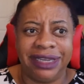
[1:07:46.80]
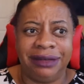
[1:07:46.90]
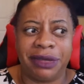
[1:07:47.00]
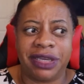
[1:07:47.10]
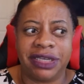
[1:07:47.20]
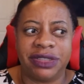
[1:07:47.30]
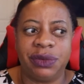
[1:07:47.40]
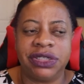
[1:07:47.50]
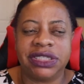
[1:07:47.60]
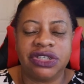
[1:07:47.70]
Because
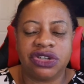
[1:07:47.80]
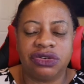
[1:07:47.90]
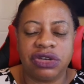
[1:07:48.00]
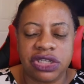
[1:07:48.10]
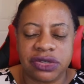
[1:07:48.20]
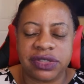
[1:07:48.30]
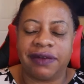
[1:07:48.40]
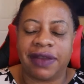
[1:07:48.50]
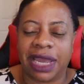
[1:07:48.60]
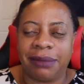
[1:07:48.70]
we're such creatures of
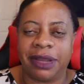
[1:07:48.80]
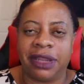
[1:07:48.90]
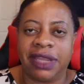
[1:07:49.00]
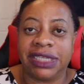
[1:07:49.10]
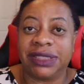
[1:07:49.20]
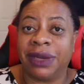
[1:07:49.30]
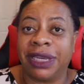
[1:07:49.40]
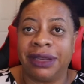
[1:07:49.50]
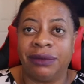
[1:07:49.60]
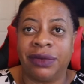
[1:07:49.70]
habit. And that's
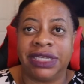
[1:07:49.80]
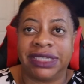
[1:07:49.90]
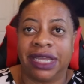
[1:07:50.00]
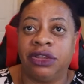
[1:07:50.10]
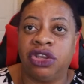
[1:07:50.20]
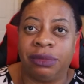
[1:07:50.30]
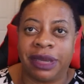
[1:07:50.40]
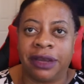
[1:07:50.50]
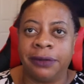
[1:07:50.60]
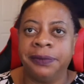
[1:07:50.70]
why when they tell you
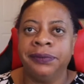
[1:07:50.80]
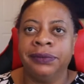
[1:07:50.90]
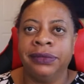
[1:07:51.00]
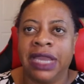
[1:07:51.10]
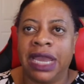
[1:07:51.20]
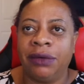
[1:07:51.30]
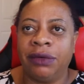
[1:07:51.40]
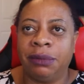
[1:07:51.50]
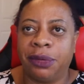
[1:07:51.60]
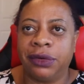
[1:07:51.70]
about how
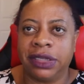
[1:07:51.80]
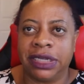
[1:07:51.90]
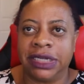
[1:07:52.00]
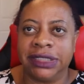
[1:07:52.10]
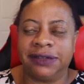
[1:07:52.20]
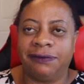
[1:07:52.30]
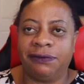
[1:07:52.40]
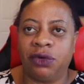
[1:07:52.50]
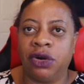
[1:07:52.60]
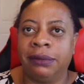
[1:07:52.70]
important it is to
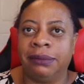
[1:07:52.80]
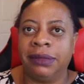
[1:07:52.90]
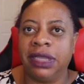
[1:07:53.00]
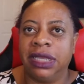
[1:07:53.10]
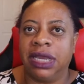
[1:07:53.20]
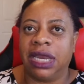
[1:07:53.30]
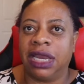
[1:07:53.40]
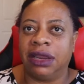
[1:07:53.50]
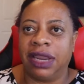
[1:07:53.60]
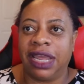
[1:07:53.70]
form
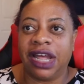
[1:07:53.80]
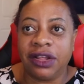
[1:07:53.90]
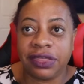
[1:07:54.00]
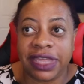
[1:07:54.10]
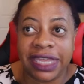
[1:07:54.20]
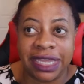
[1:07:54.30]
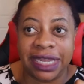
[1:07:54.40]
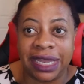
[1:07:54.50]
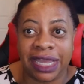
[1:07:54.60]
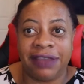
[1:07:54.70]
healthy
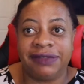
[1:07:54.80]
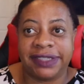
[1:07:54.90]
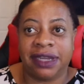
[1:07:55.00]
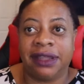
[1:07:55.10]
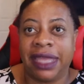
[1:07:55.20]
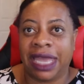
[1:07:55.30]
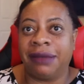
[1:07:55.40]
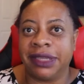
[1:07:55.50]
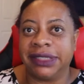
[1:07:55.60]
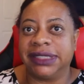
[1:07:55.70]
lifestyle
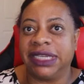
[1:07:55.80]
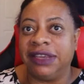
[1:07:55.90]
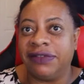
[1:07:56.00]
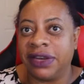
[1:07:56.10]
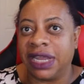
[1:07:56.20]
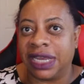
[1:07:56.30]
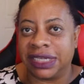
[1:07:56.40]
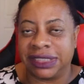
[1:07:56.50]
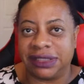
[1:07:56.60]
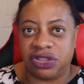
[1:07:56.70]
habits, even
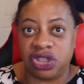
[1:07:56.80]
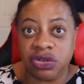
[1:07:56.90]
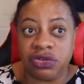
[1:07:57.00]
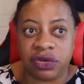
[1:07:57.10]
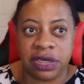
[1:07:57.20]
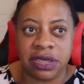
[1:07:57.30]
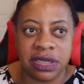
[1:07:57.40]
as children